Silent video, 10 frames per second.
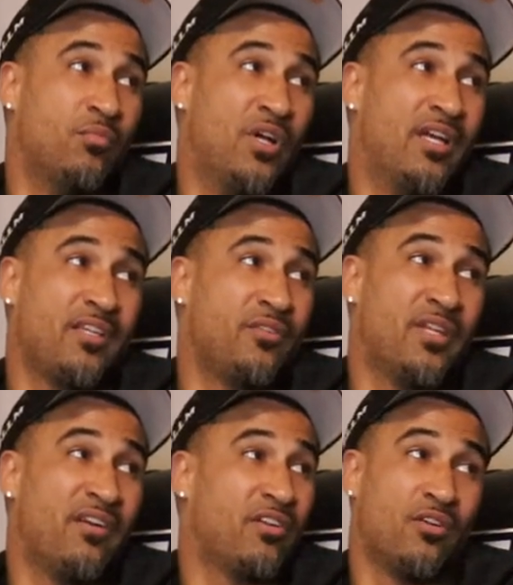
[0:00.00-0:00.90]
But you
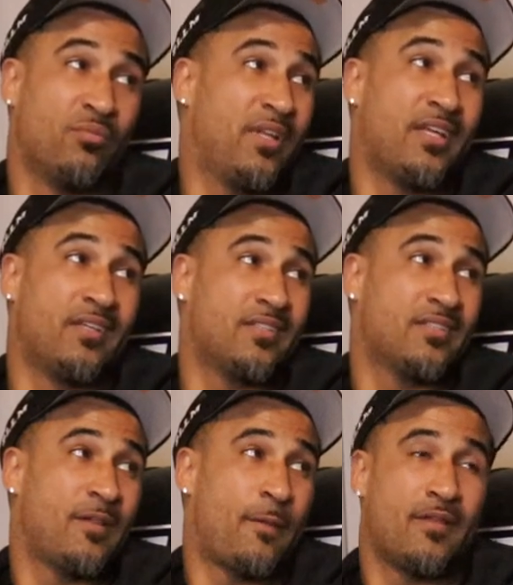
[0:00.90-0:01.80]
never gonna play. That's
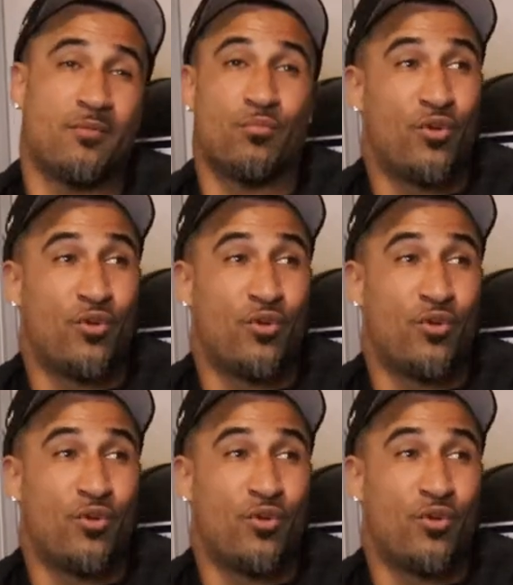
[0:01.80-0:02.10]
all it take.